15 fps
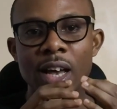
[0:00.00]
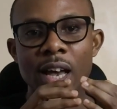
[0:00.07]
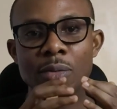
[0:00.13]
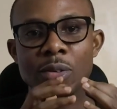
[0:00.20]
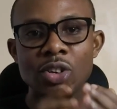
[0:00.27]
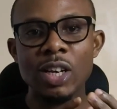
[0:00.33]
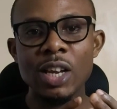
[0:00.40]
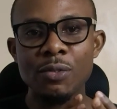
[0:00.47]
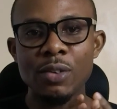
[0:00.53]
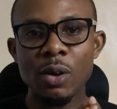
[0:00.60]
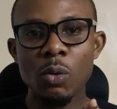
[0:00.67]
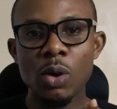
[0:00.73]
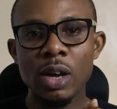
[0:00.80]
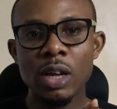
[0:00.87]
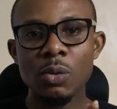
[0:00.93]
Especially if you're
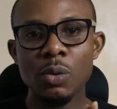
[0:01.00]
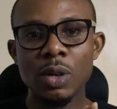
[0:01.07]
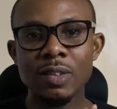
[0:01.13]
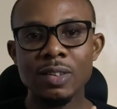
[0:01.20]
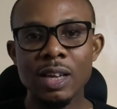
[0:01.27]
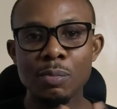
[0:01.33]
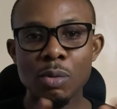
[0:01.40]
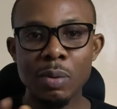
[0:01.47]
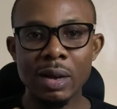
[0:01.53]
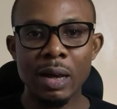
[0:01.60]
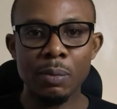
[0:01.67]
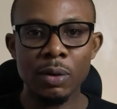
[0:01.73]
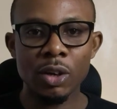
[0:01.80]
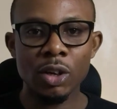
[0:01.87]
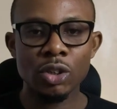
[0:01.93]
working with a mobile
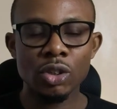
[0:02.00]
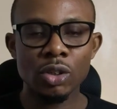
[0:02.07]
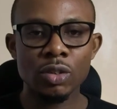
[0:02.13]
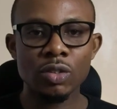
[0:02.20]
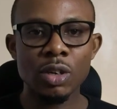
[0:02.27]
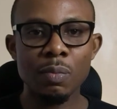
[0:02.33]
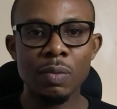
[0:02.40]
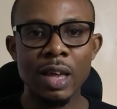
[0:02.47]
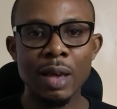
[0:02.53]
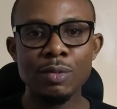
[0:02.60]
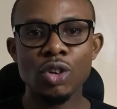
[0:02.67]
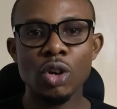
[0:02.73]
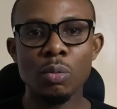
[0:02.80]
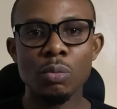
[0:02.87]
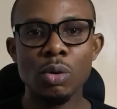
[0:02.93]
application,
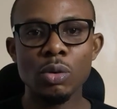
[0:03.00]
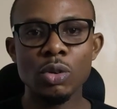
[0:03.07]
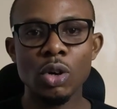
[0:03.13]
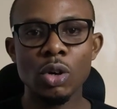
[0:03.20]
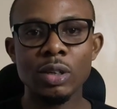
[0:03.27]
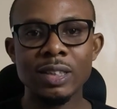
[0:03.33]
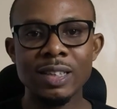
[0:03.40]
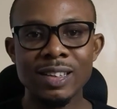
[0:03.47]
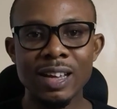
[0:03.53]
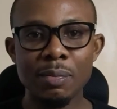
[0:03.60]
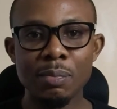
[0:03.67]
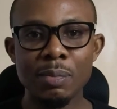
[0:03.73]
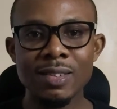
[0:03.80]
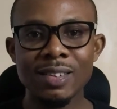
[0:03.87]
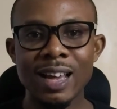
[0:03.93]
sometimes your
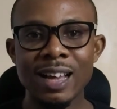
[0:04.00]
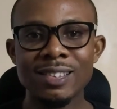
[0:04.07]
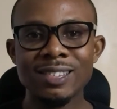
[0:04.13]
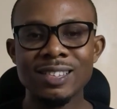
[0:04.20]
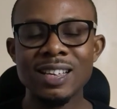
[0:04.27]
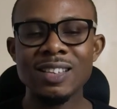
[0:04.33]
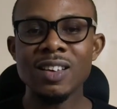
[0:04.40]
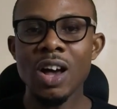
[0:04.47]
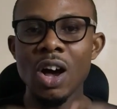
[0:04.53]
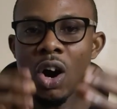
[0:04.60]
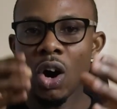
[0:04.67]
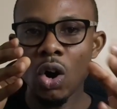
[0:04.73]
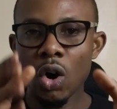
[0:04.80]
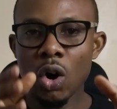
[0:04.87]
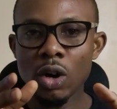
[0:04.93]
database can sit
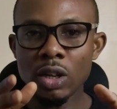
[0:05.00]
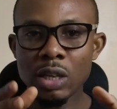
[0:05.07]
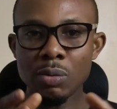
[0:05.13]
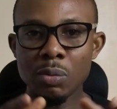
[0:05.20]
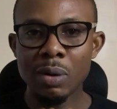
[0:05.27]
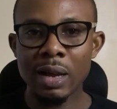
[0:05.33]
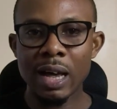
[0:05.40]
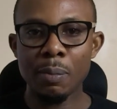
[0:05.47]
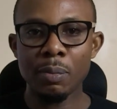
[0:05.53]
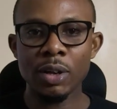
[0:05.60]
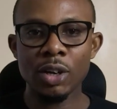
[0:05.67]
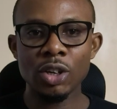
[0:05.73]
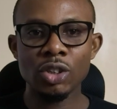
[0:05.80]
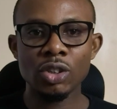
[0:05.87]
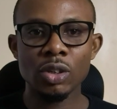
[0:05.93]
on the mobile
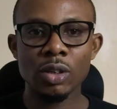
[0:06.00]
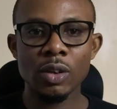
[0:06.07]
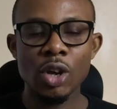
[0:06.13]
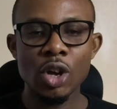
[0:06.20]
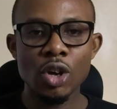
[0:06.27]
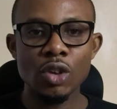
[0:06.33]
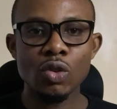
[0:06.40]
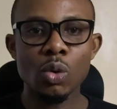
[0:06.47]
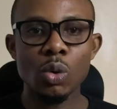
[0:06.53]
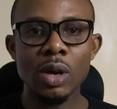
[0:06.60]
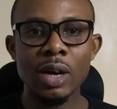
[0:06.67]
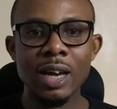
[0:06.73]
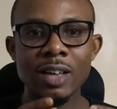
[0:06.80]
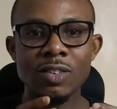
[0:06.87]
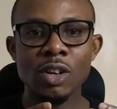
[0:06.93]
application. So
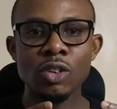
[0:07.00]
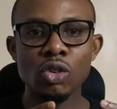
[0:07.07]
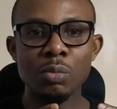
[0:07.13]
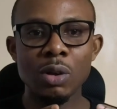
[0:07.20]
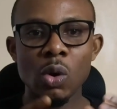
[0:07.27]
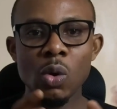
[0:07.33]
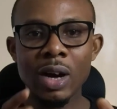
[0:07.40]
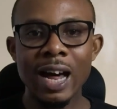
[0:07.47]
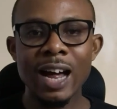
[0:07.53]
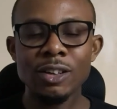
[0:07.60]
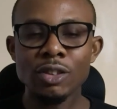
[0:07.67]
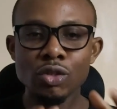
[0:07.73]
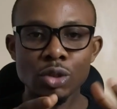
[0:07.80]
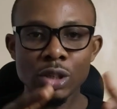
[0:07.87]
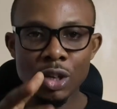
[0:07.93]
it's going to be
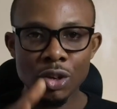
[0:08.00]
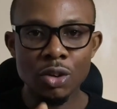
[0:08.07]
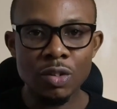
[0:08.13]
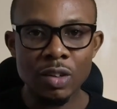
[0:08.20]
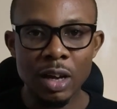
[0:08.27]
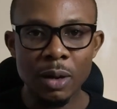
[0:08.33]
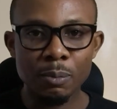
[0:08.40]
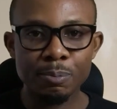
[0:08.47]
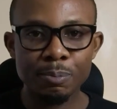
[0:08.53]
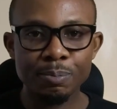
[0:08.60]
local to the user.